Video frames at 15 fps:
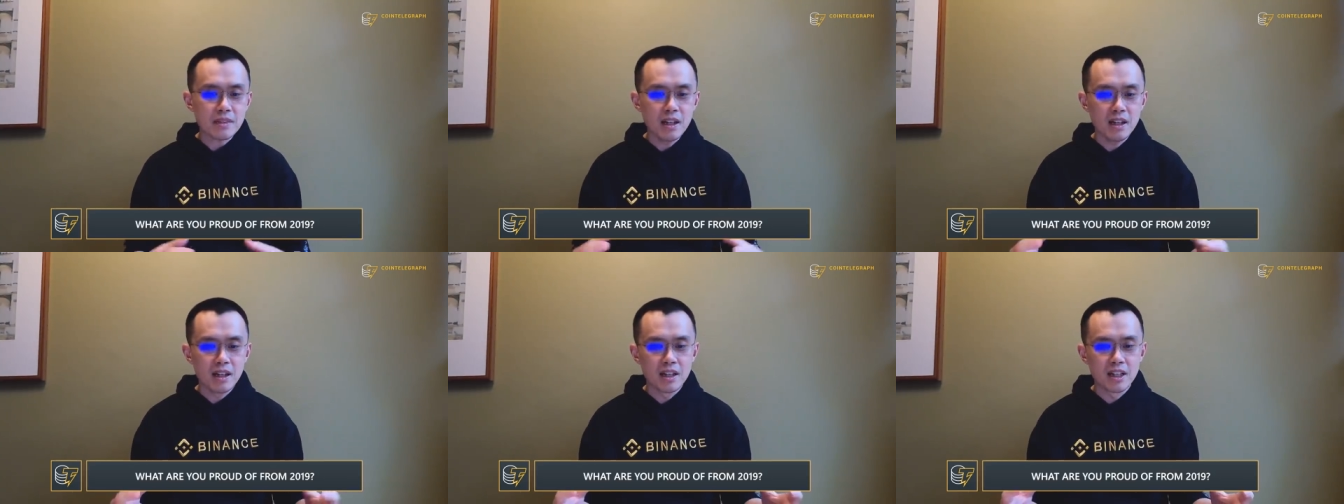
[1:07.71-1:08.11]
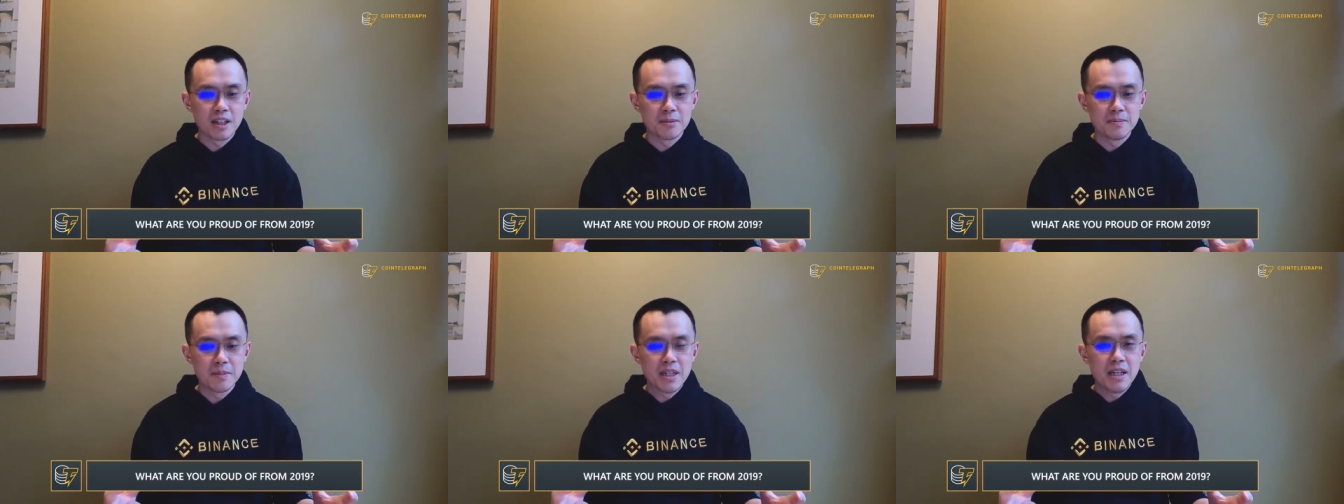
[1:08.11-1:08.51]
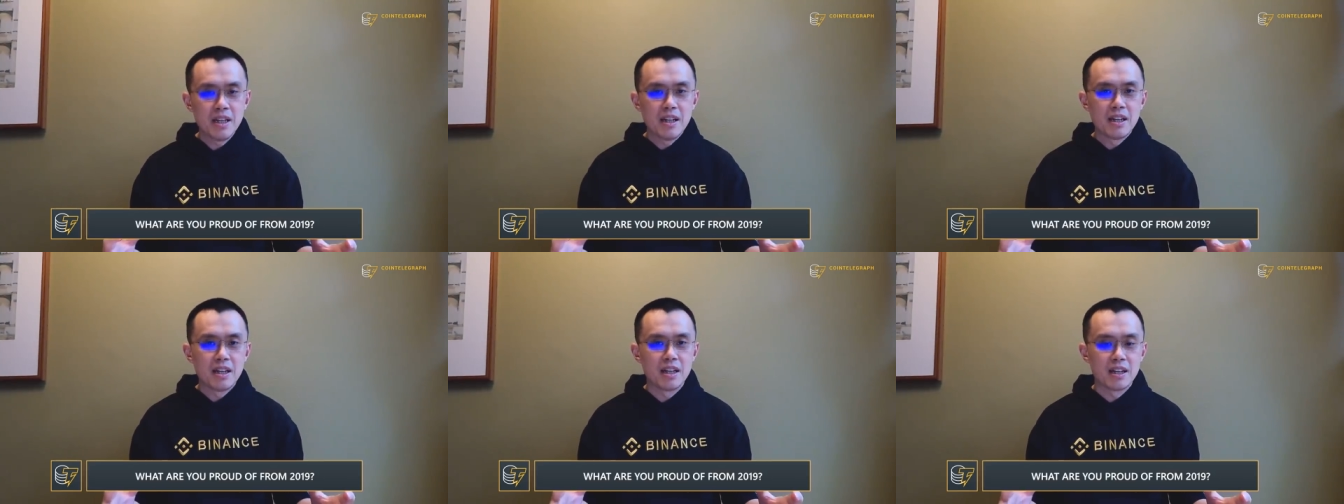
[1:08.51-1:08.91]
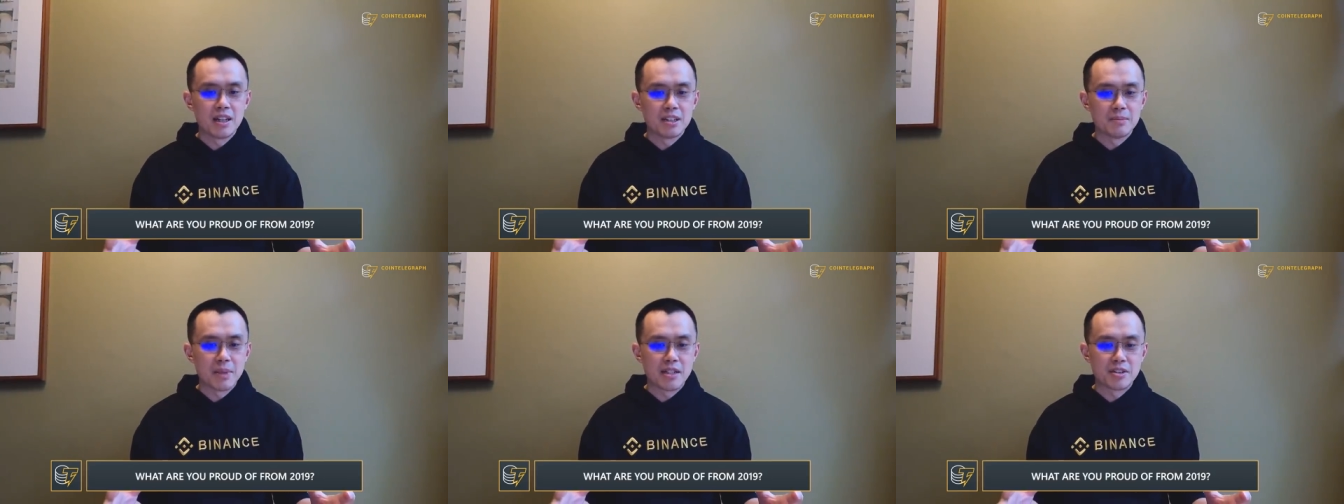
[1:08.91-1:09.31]
Um,
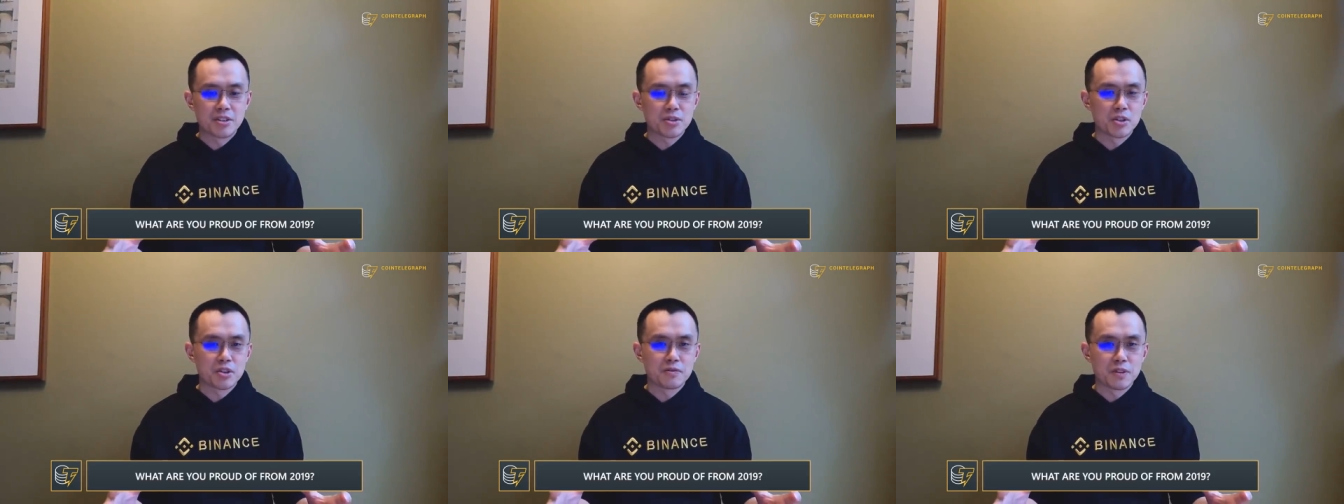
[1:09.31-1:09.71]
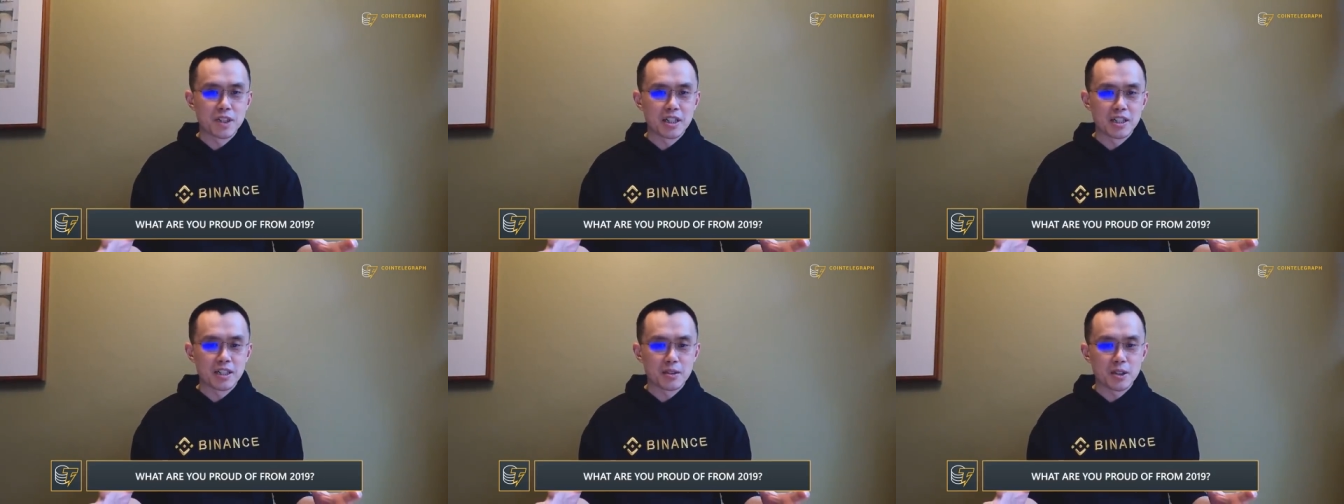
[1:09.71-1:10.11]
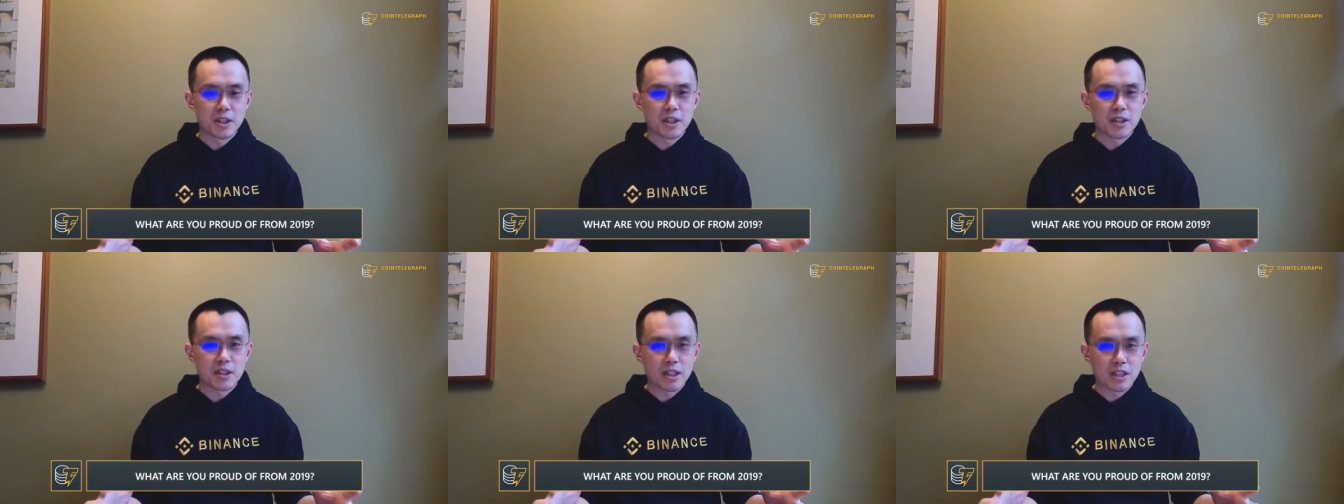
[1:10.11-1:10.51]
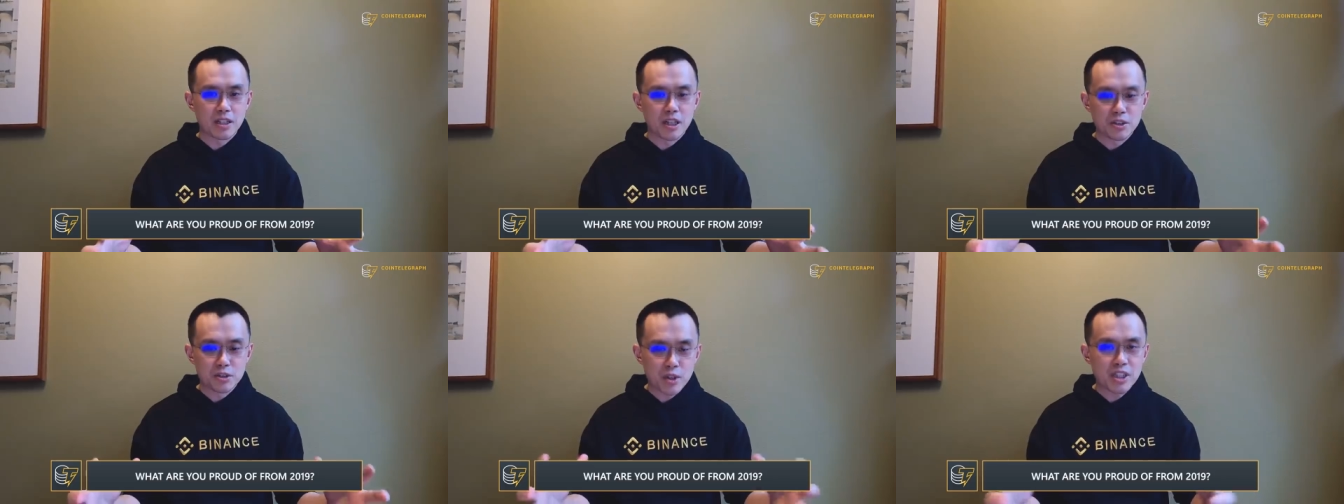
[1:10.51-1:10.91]
um, and just sort of uh, uh, uh
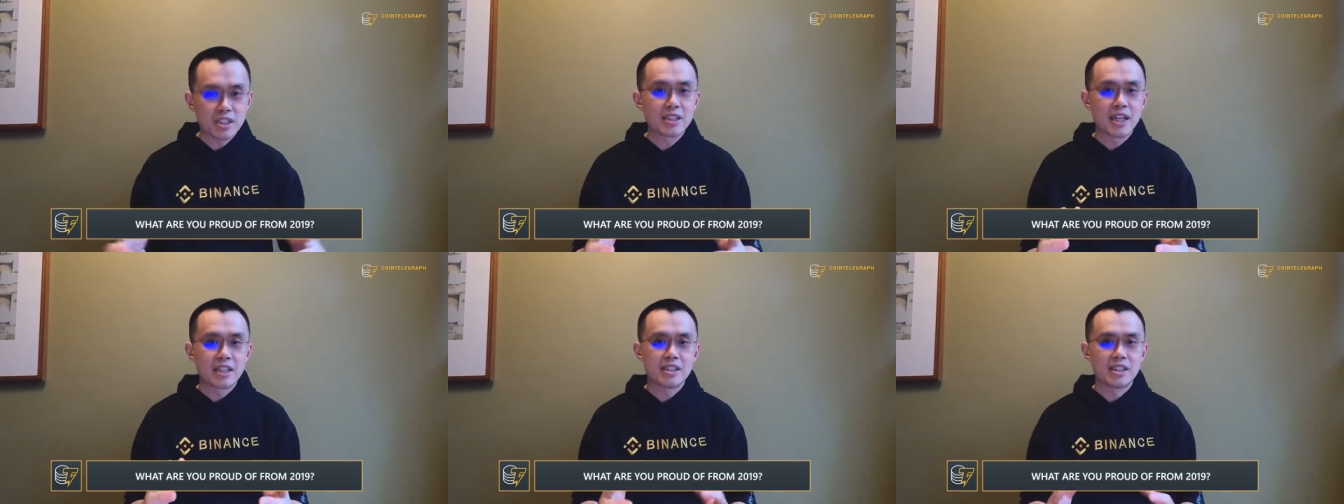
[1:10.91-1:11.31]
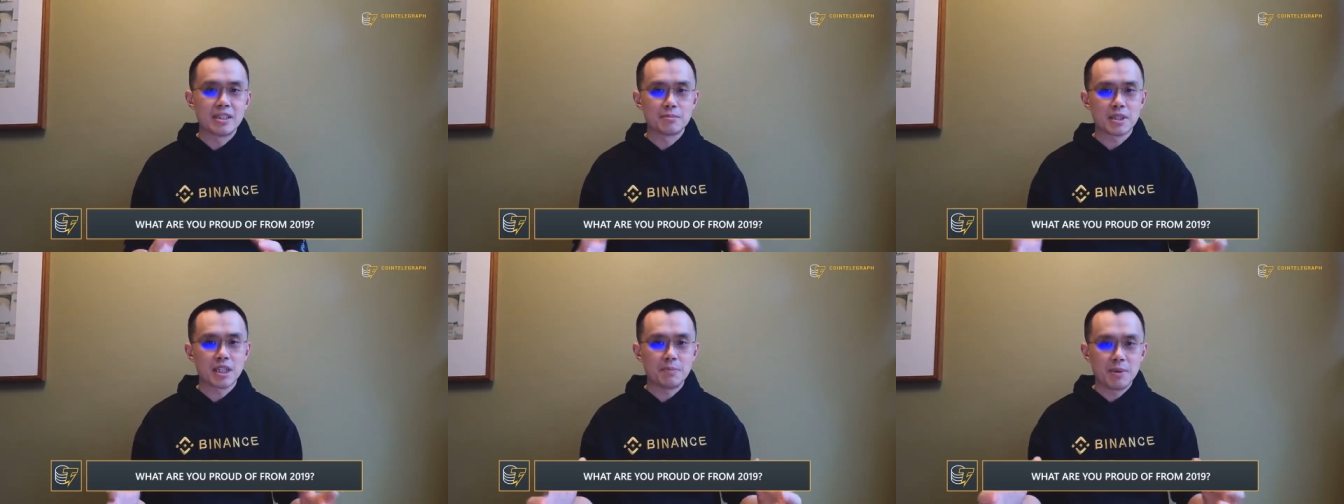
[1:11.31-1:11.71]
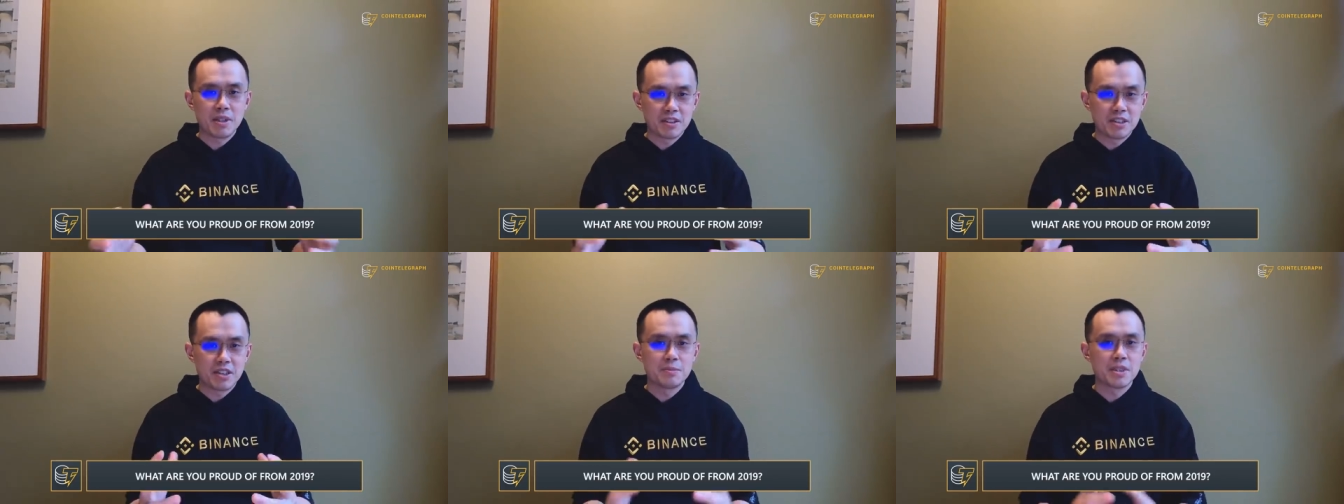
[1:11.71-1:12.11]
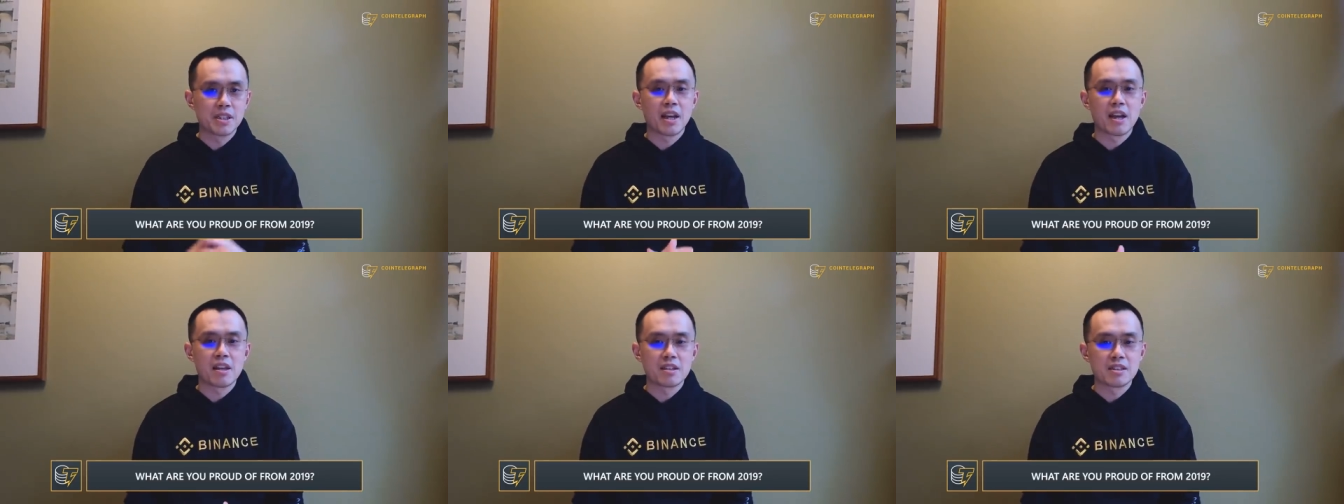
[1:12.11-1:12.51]
constructing that team, keeping the team
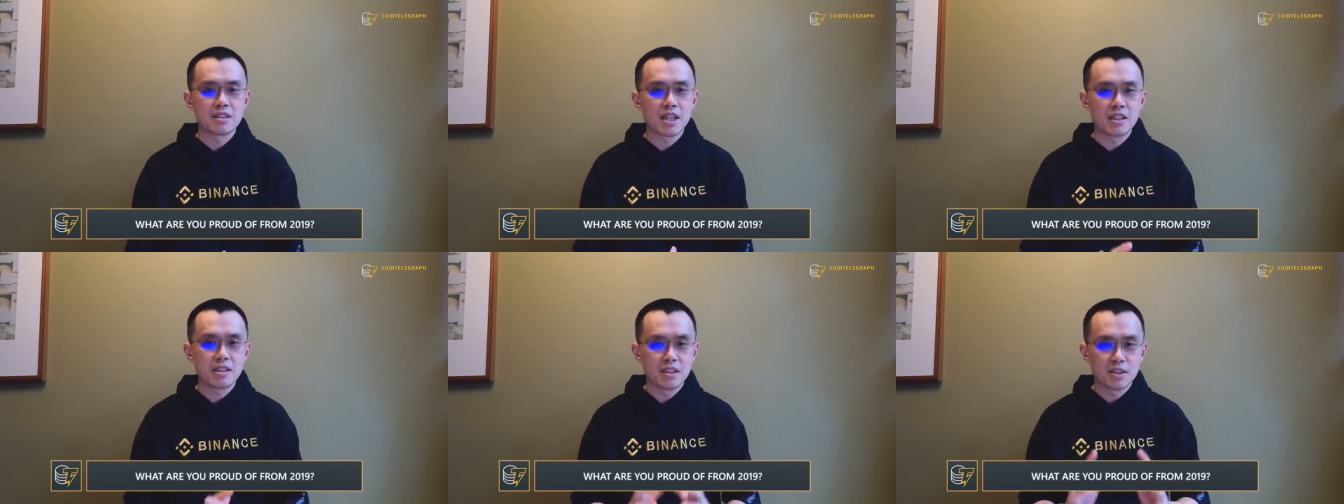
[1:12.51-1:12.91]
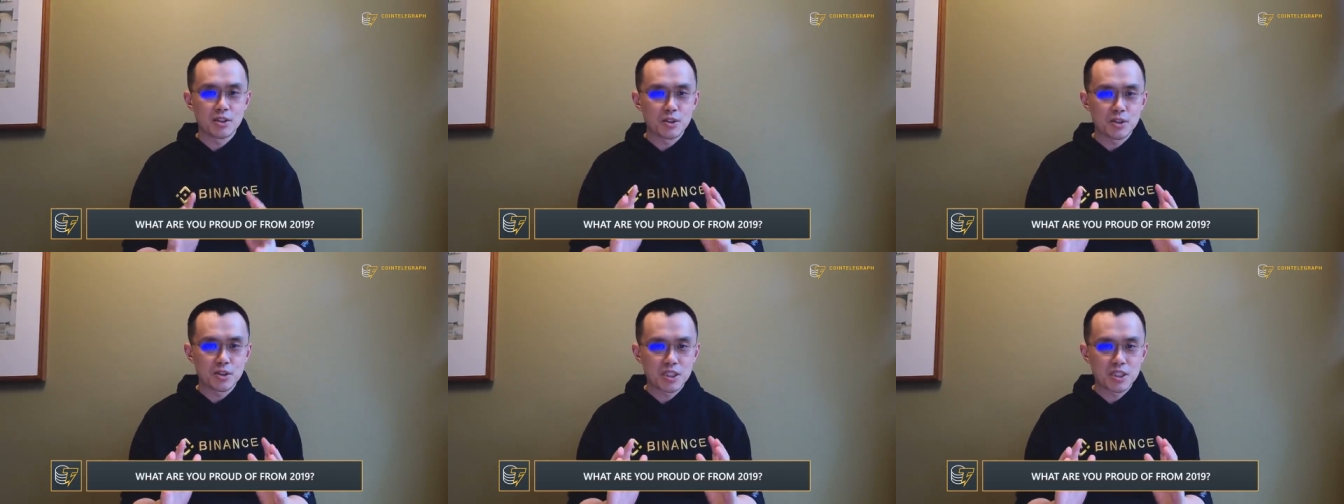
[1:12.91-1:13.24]
together, setting a,